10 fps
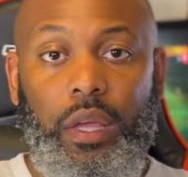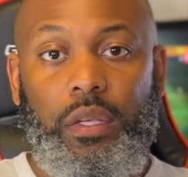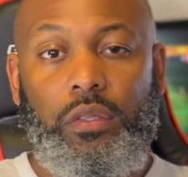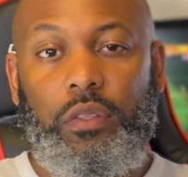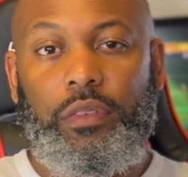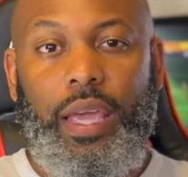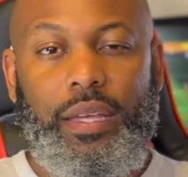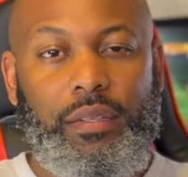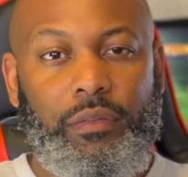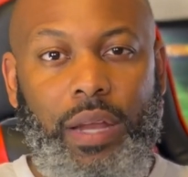So if you
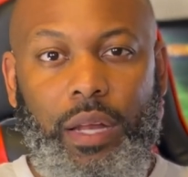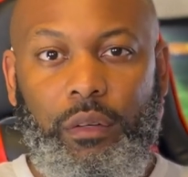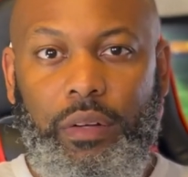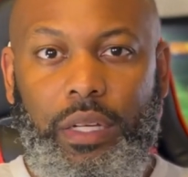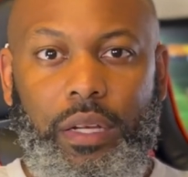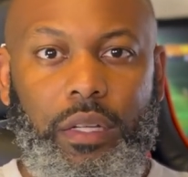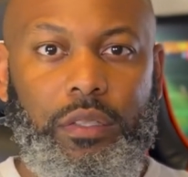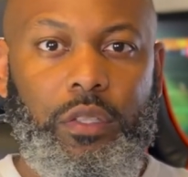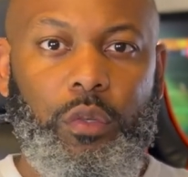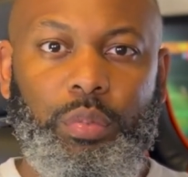guys have not already done
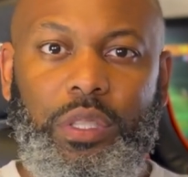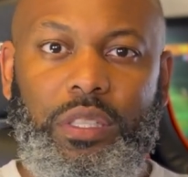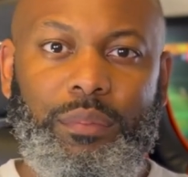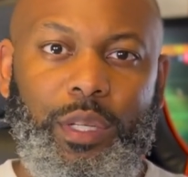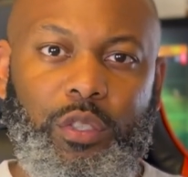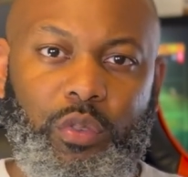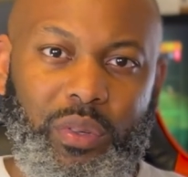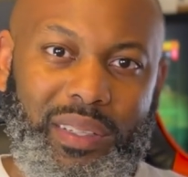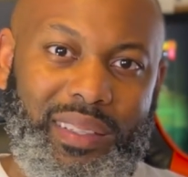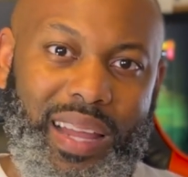so, please make
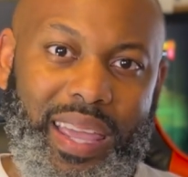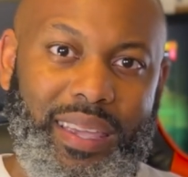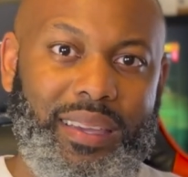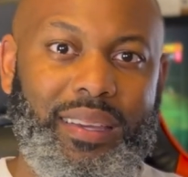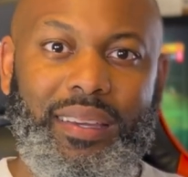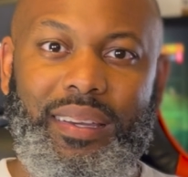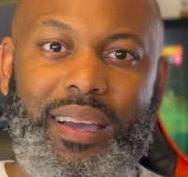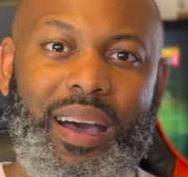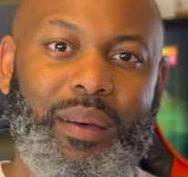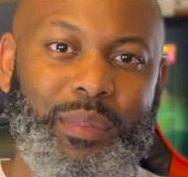sure to like,
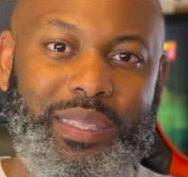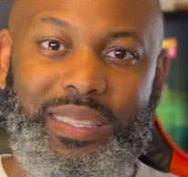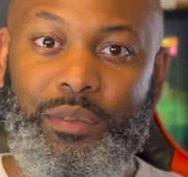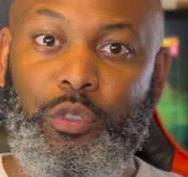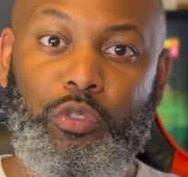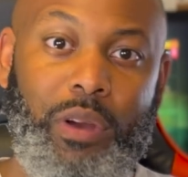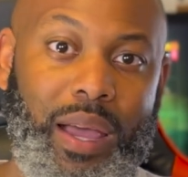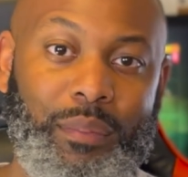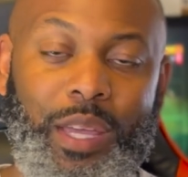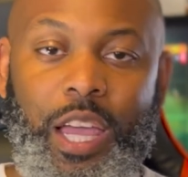comment,
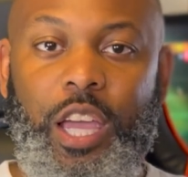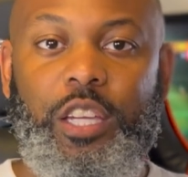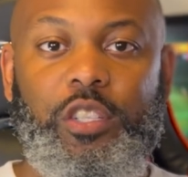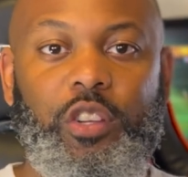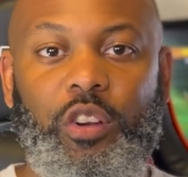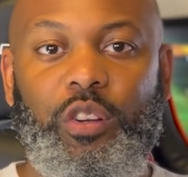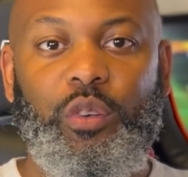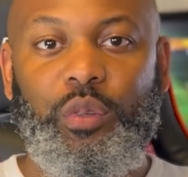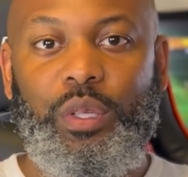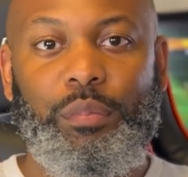subscribe, and
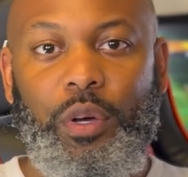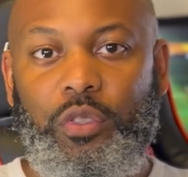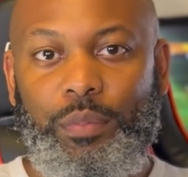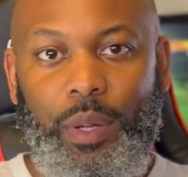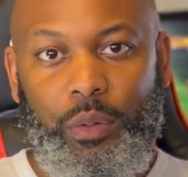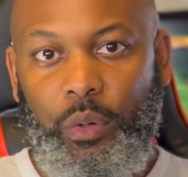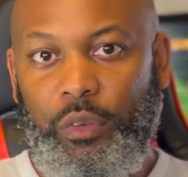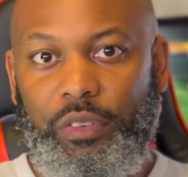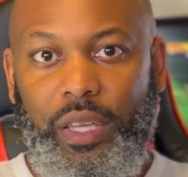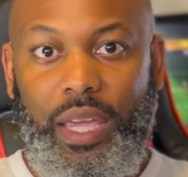turn on your post bell
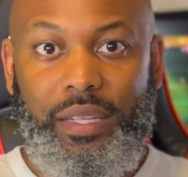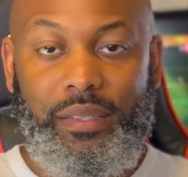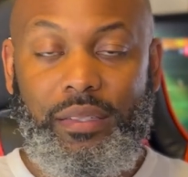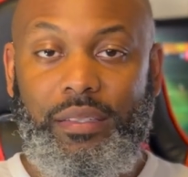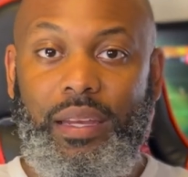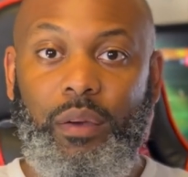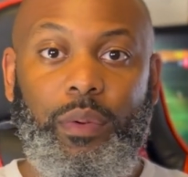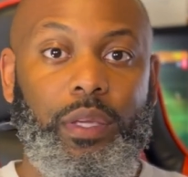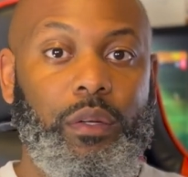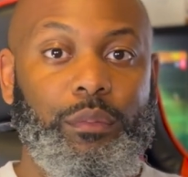notifications so that
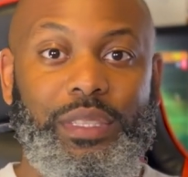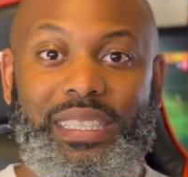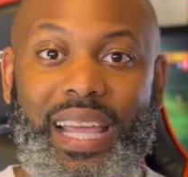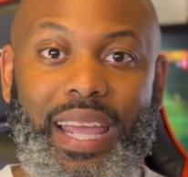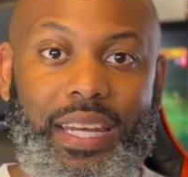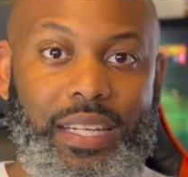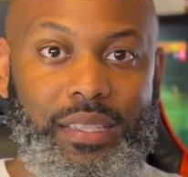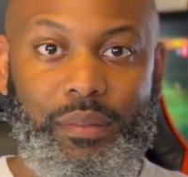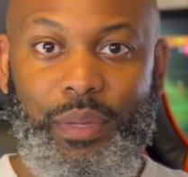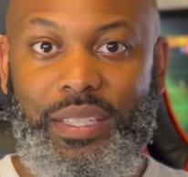way you don't miss any of
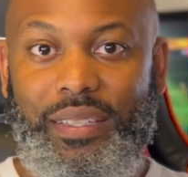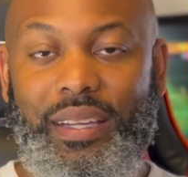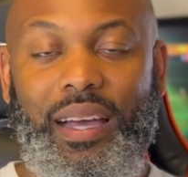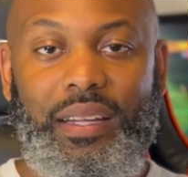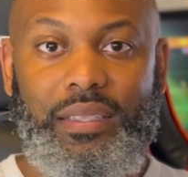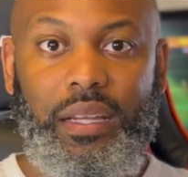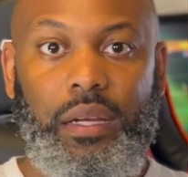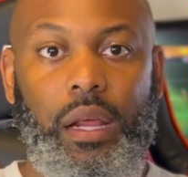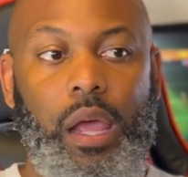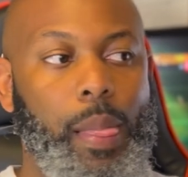this amazing content.